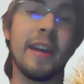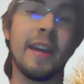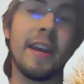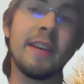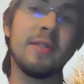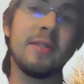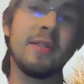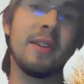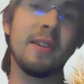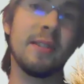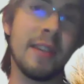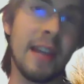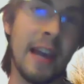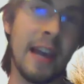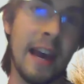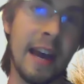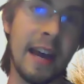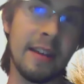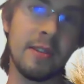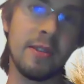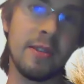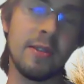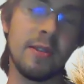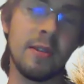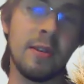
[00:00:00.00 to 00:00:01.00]
Casey's
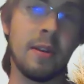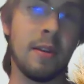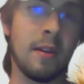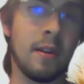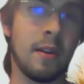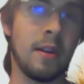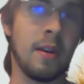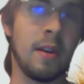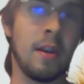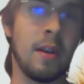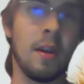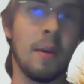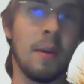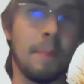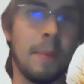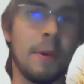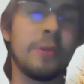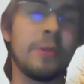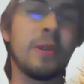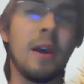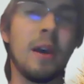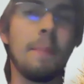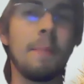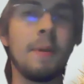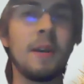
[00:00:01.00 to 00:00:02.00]
has.
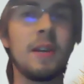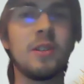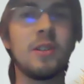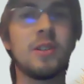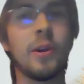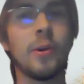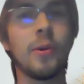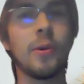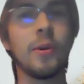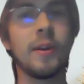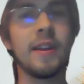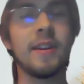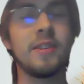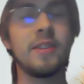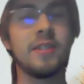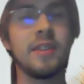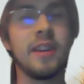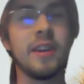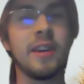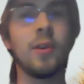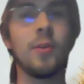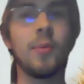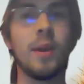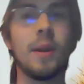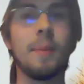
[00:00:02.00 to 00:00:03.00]
Most companies don't
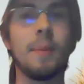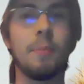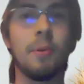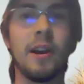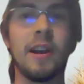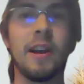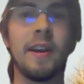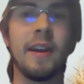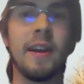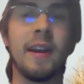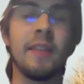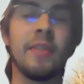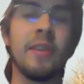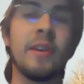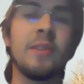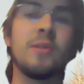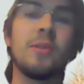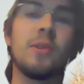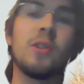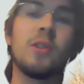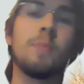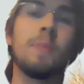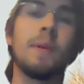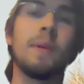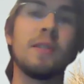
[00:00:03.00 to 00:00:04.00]
consider rebranding unless
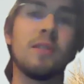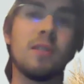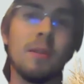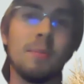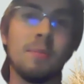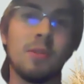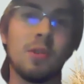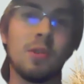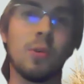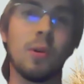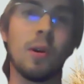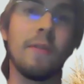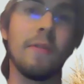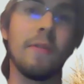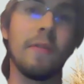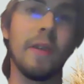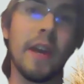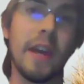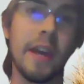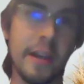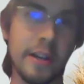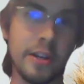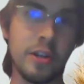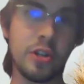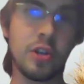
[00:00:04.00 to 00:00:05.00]
there's been some sort of
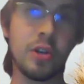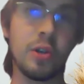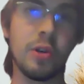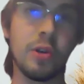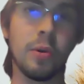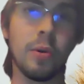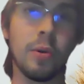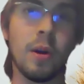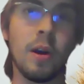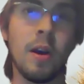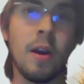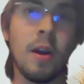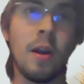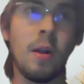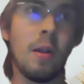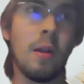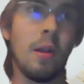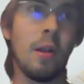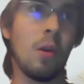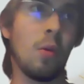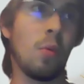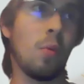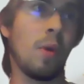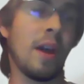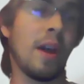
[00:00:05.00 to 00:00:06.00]
issue
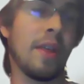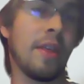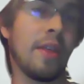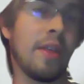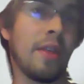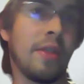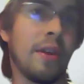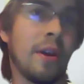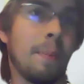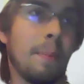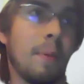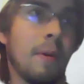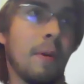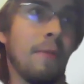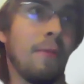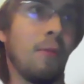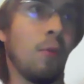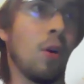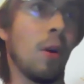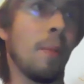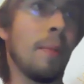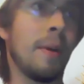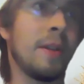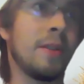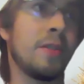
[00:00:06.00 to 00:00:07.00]
with their
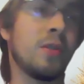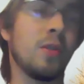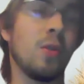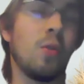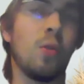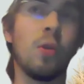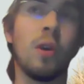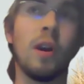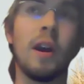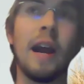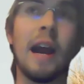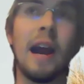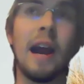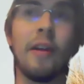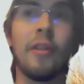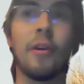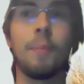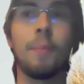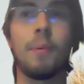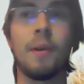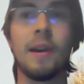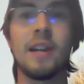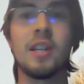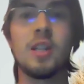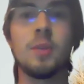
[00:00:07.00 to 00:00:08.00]
performance or how their
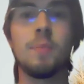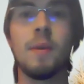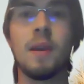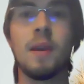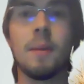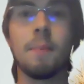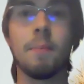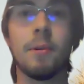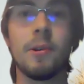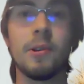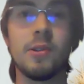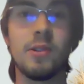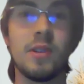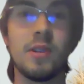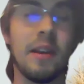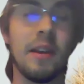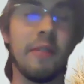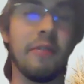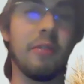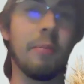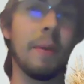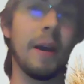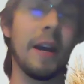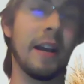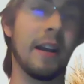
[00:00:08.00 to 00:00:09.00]
brand's being
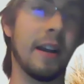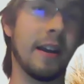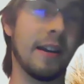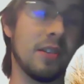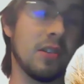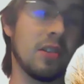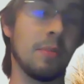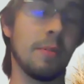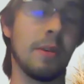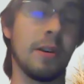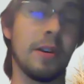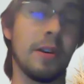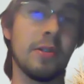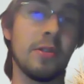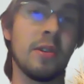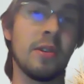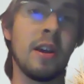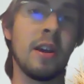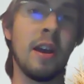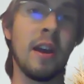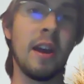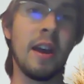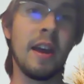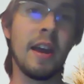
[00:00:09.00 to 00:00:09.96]
perceived by customers.